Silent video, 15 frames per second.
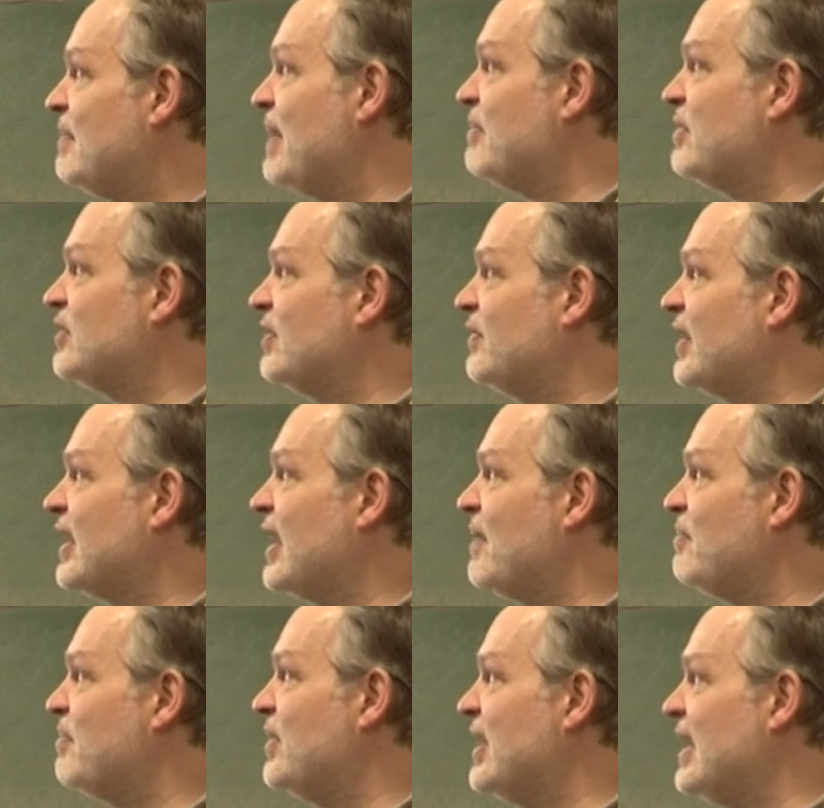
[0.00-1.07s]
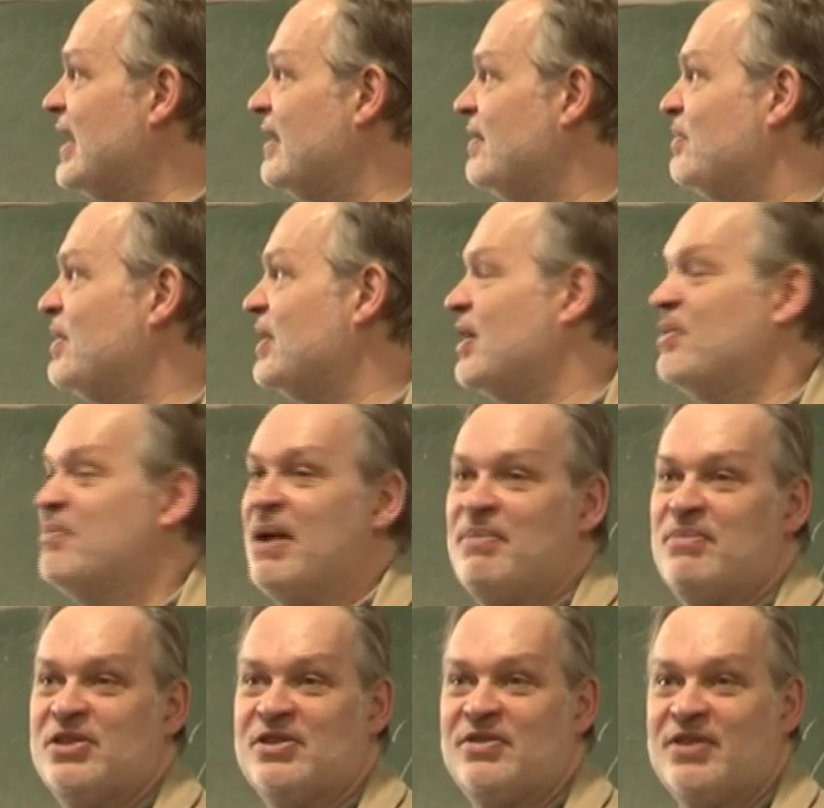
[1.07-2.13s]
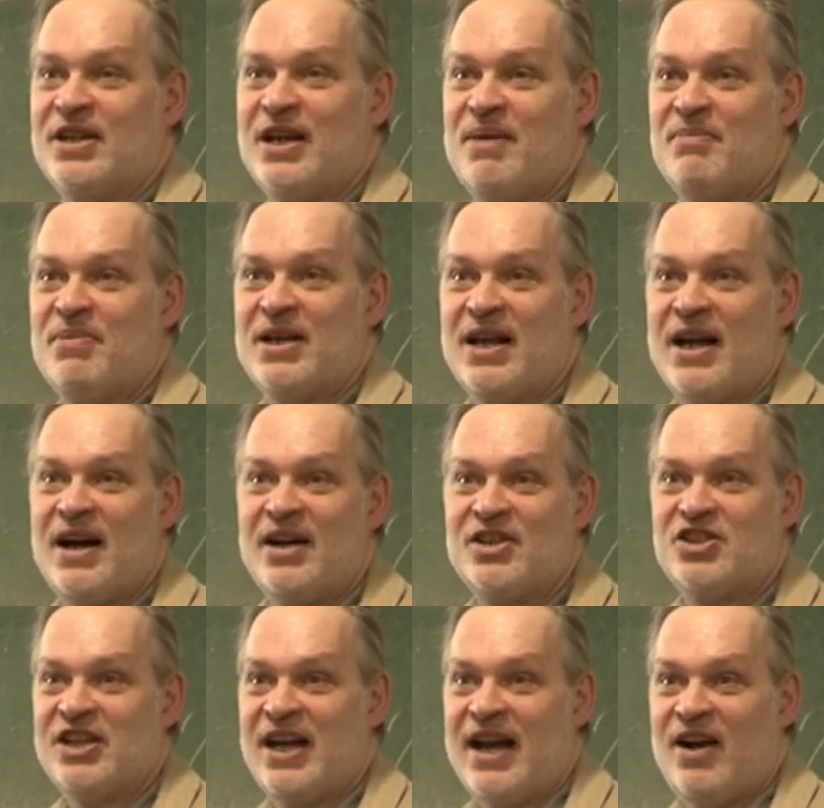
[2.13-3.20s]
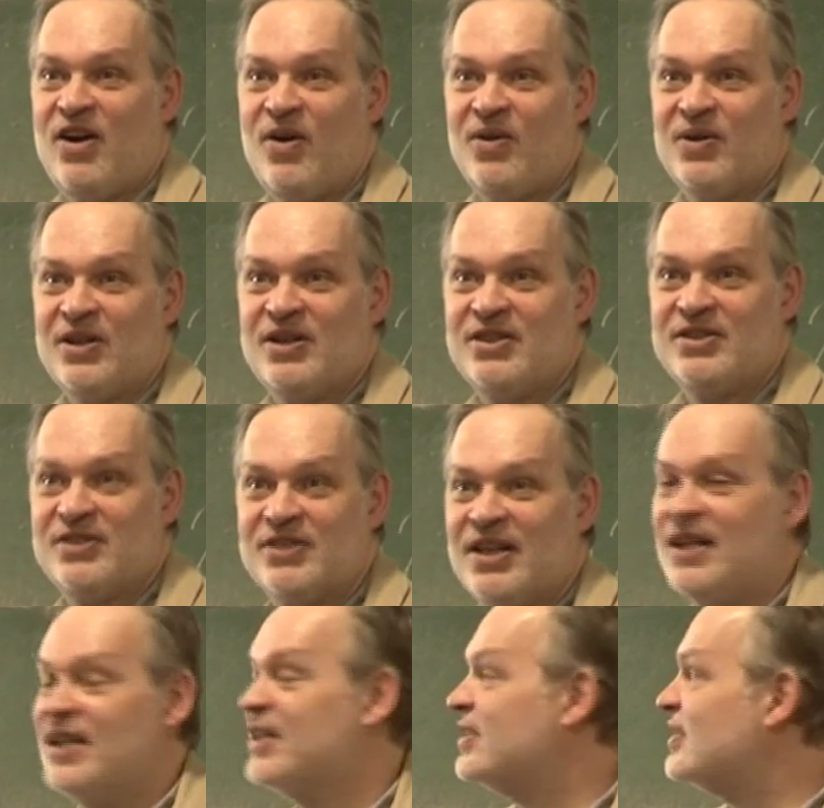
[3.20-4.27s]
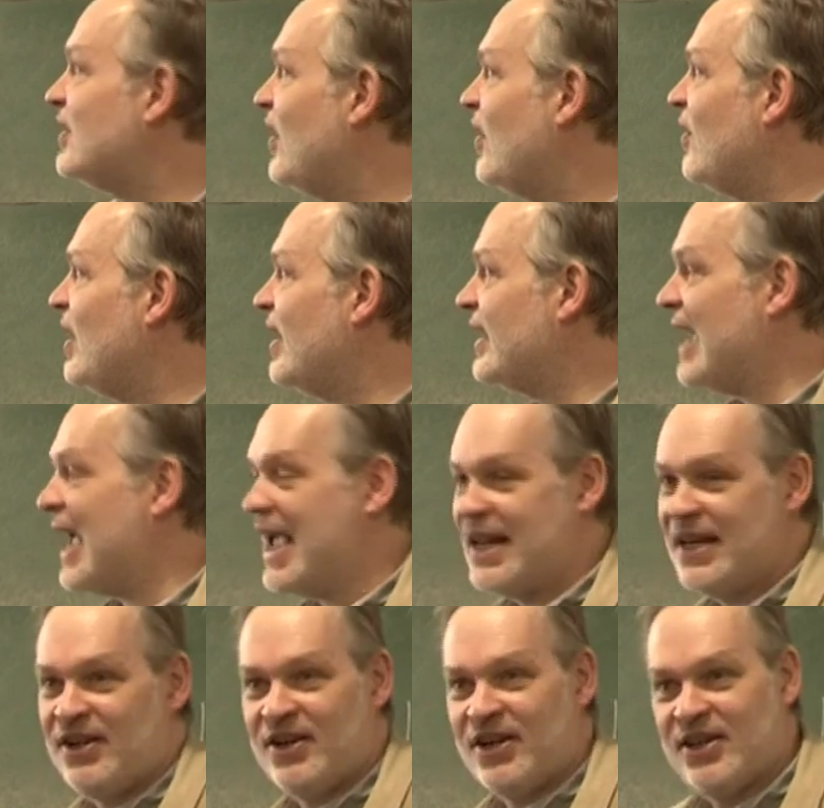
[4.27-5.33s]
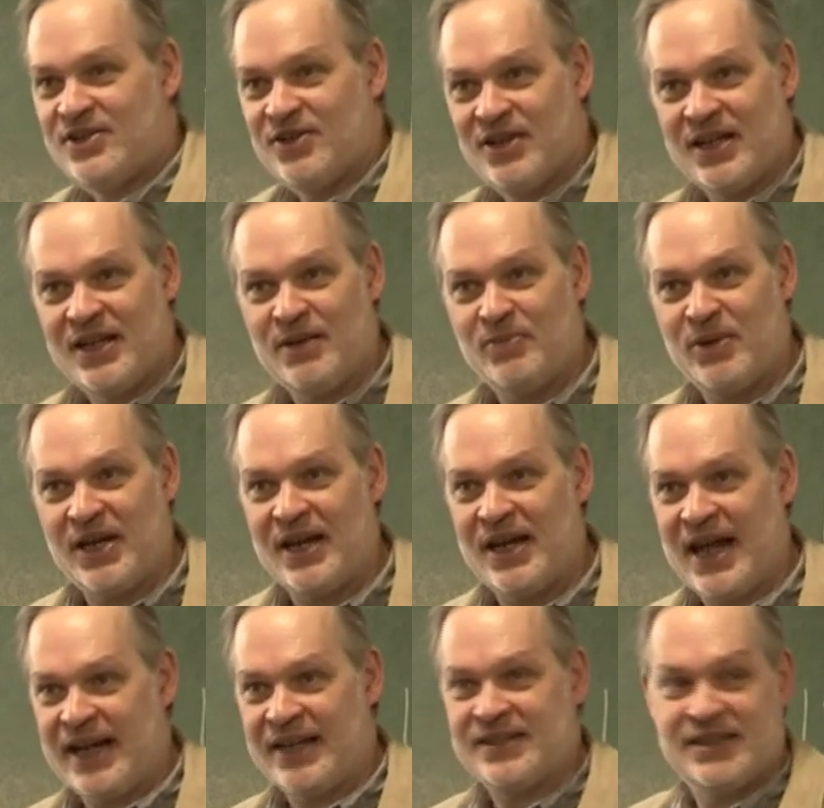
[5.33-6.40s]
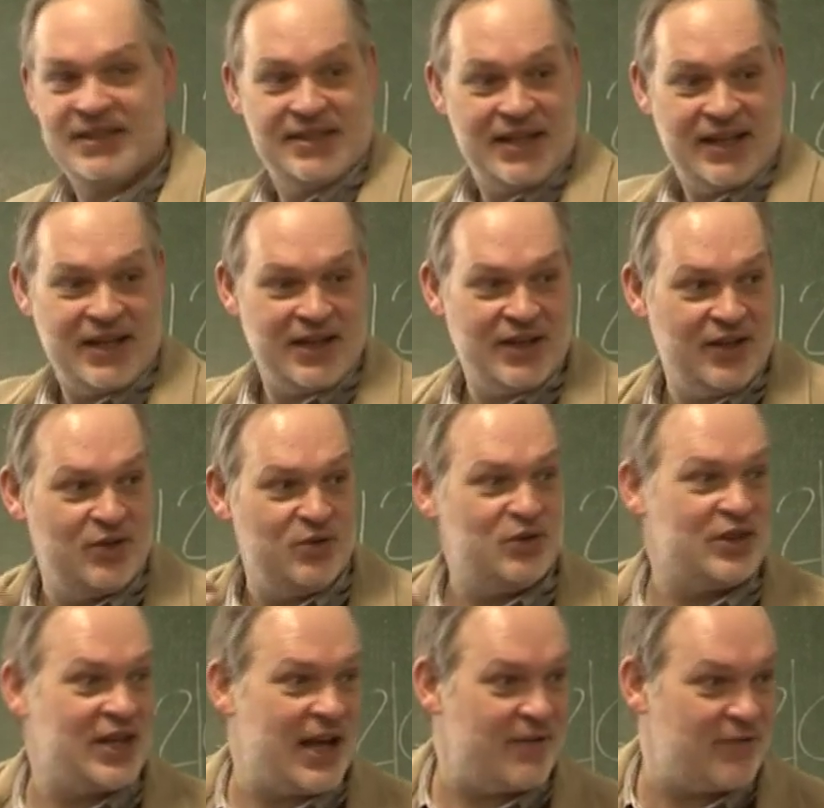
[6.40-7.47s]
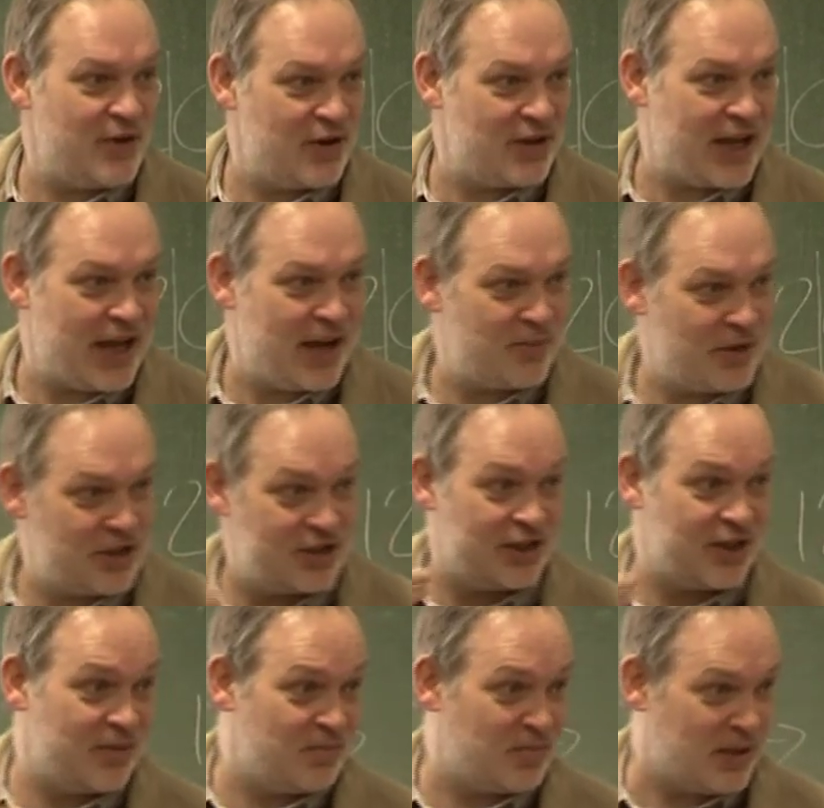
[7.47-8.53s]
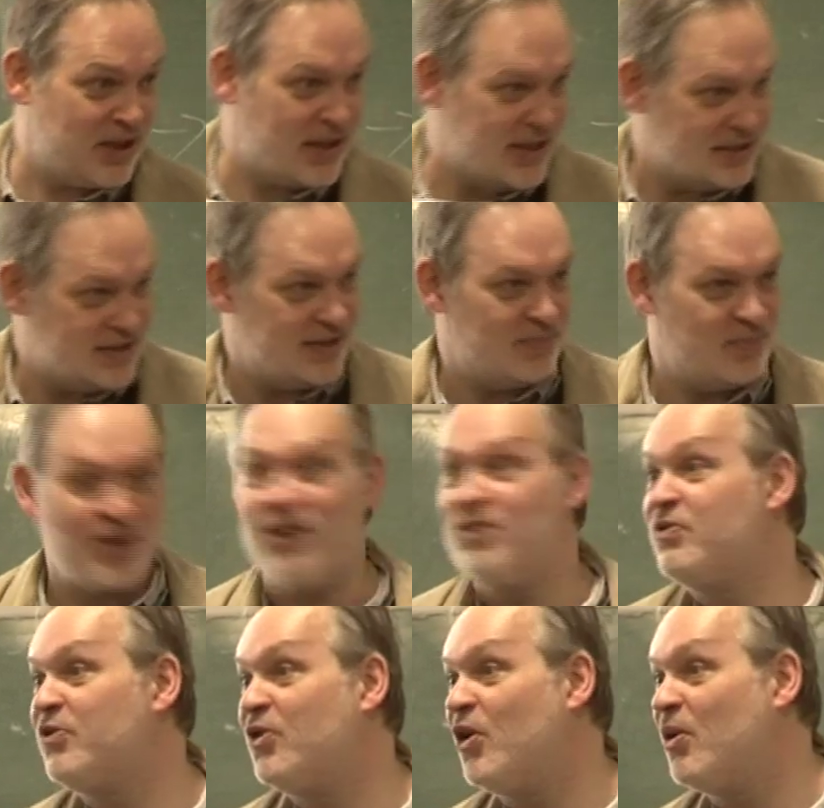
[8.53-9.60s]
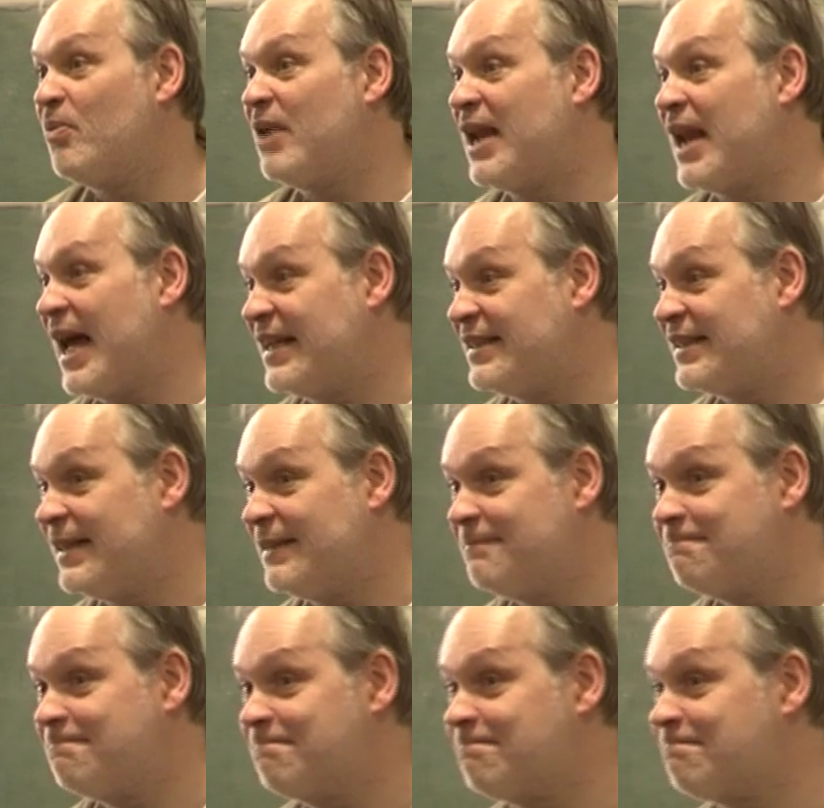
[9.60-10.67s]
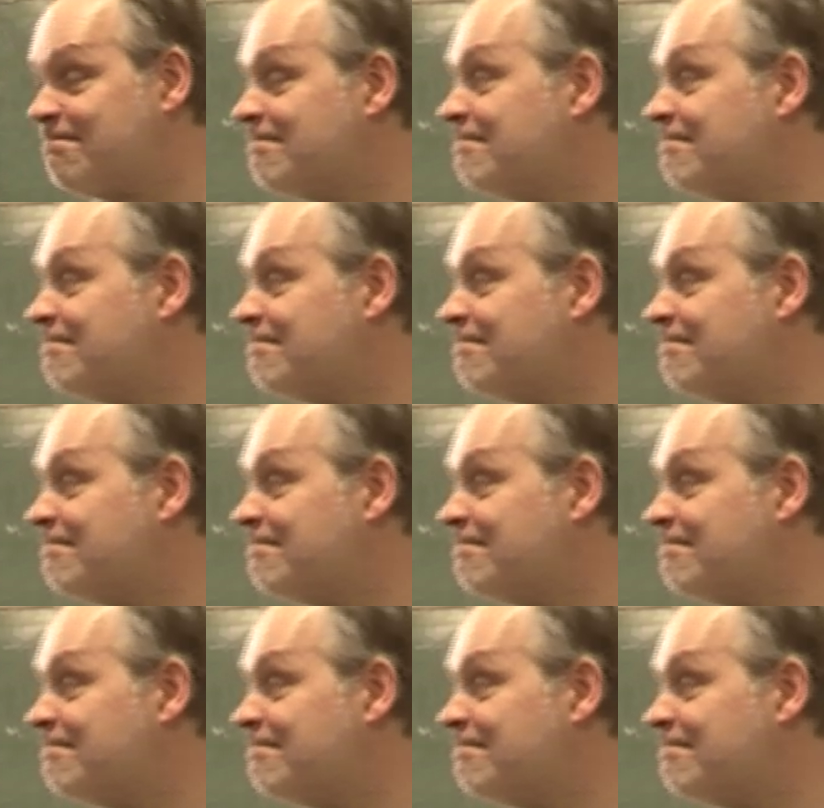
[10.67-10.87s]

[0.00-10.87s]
members of a company. We know members of a company are shareholders. So again, you're going to do a little bit of lexis. They're going to use that vocabulary to complete a pro forma letter.